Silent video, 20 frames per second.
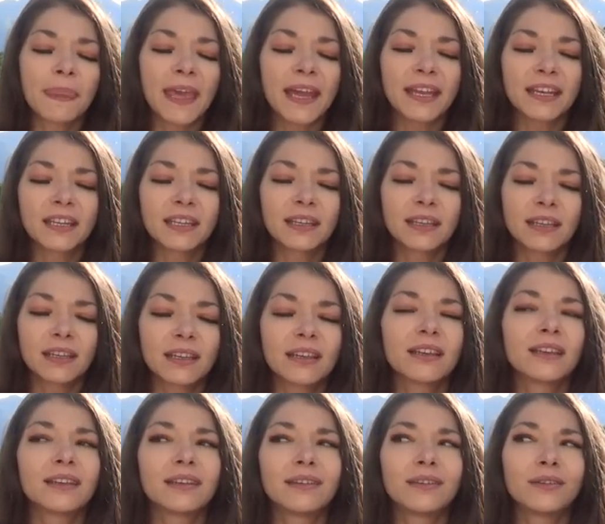And
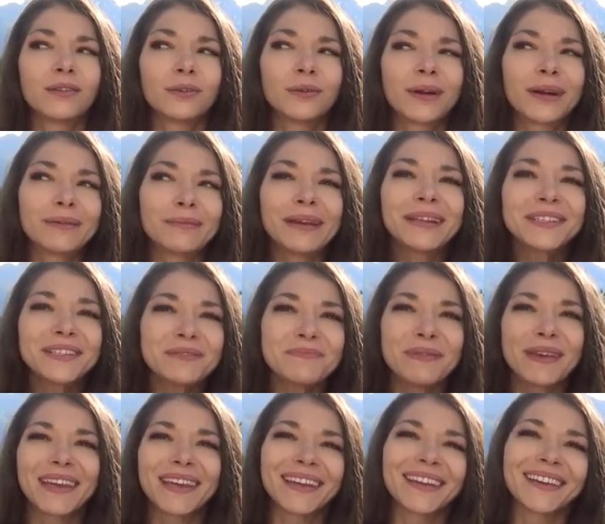you are meant to
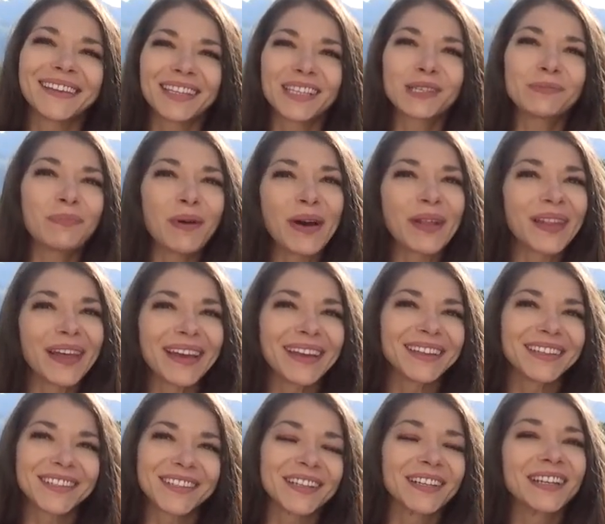be in the
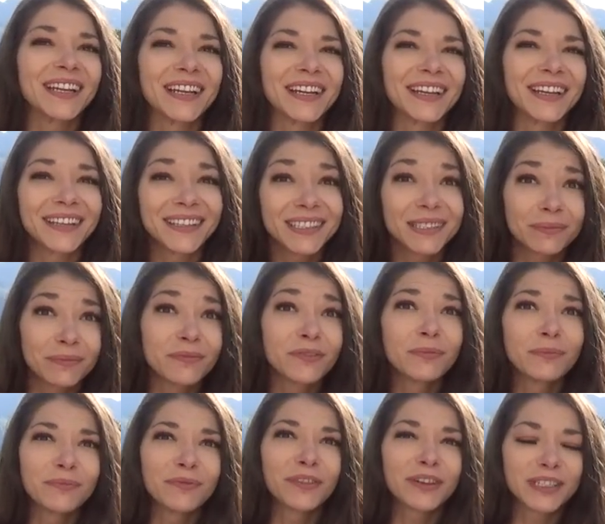spotlight in certain areas,
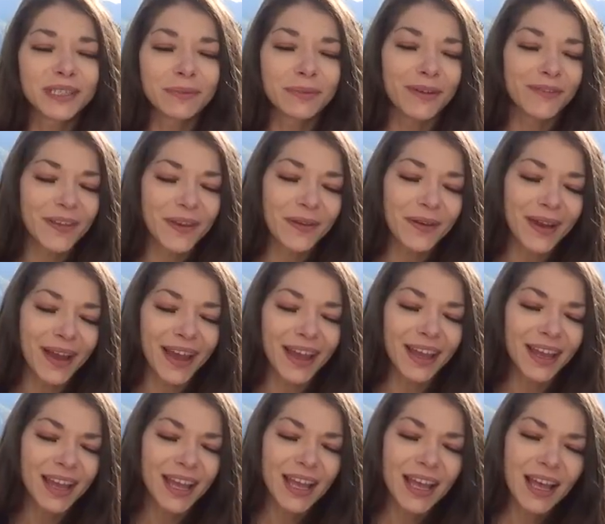for some of you, okay?